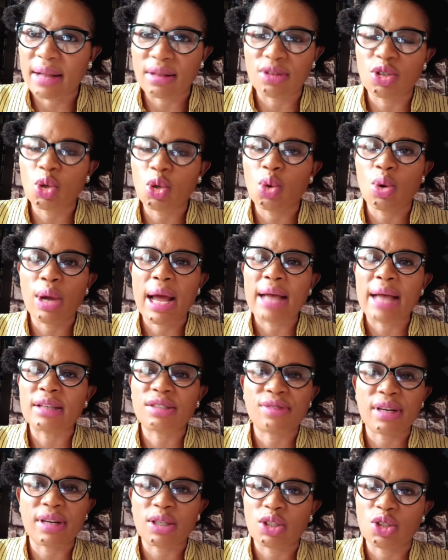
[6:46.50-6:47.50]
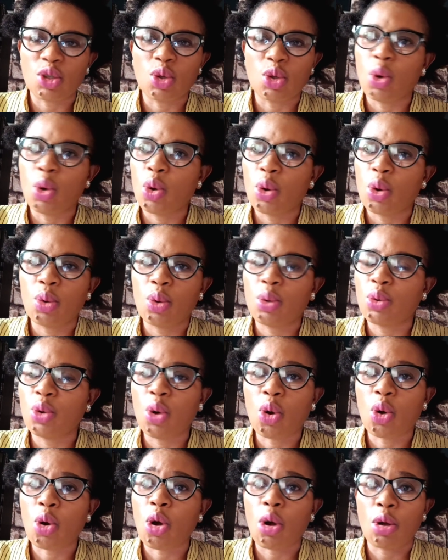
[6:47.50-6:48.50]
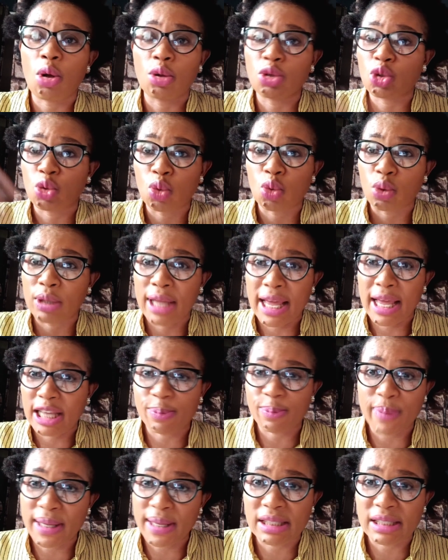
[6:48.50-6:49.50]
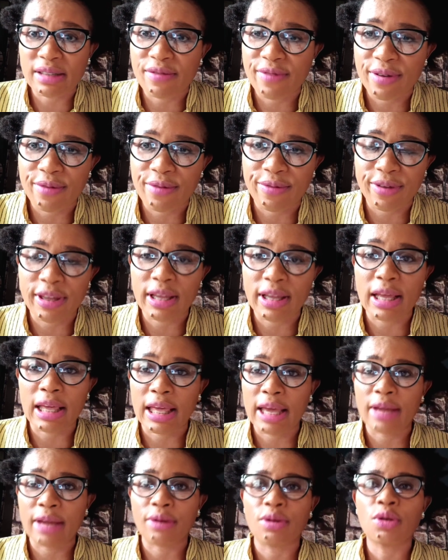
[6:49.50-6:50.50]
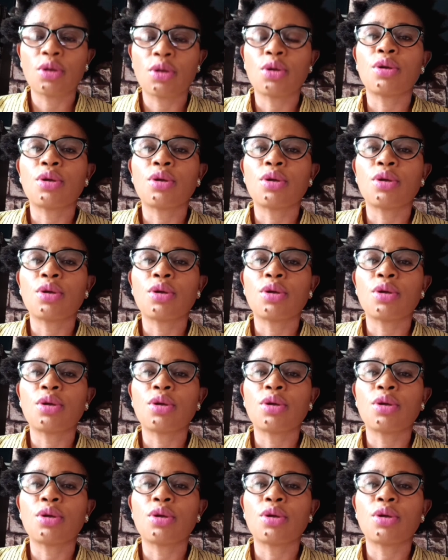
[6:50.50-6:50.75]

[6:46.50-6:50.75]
So house rent no come too the expensive again.